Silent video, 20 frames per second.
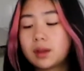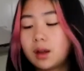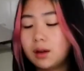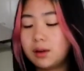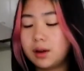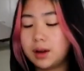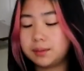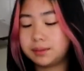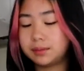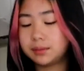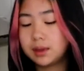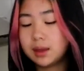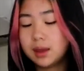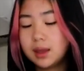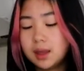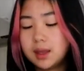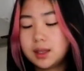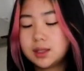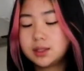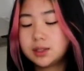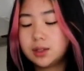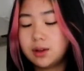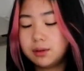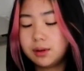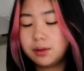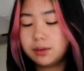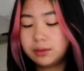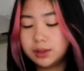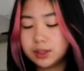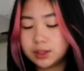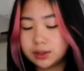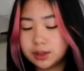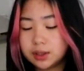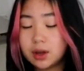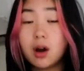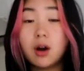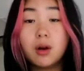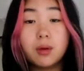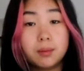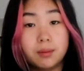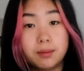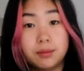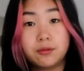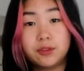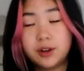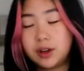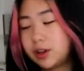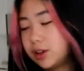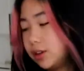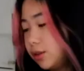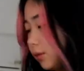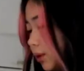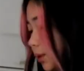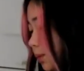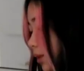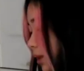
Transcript: Alright, so what are we doing? Oh, we're gonna whip